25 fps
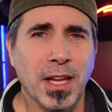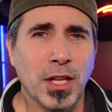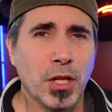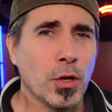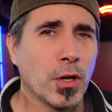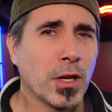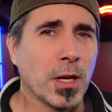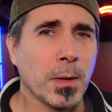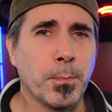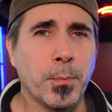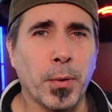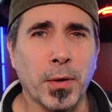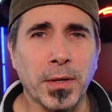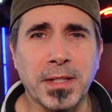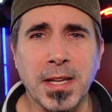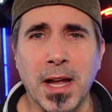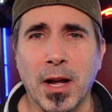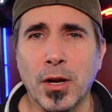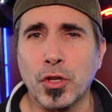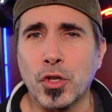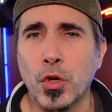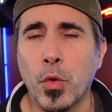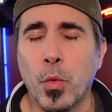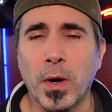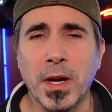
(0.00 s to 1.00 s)
You could put
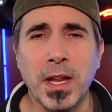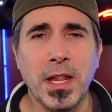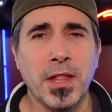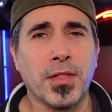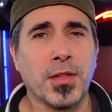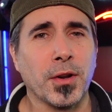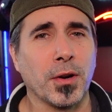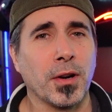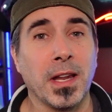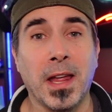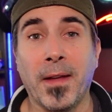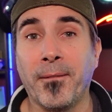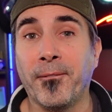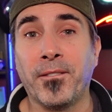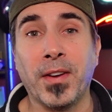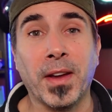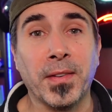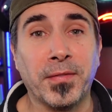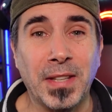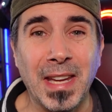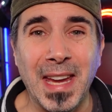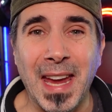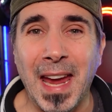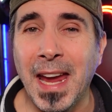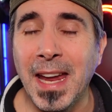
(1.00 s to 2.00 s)
down $20, $30,
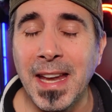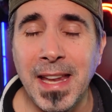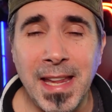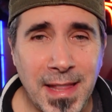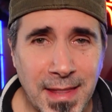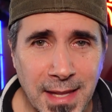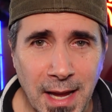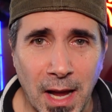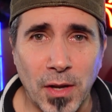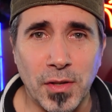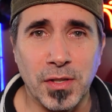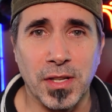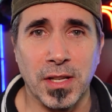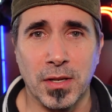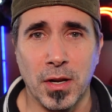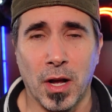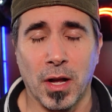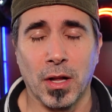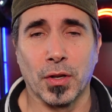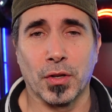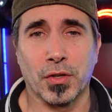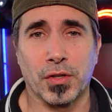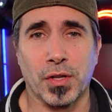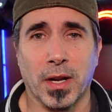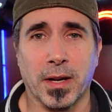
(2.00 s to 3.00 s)
$50,
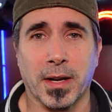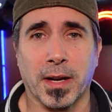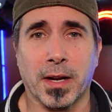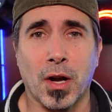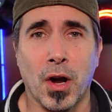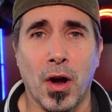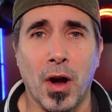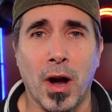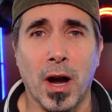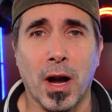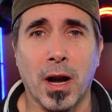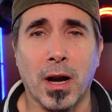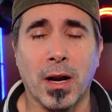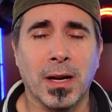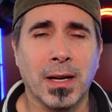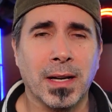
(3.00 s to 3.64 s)
$80,000 on a car,